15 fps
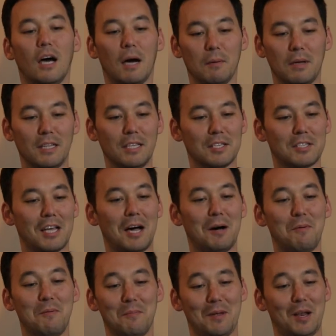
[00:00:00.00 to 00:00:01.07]
I'm getting this
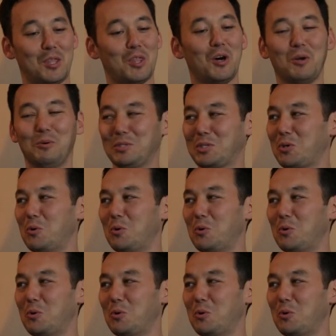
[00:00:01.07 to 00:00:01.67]
album, and I thought it was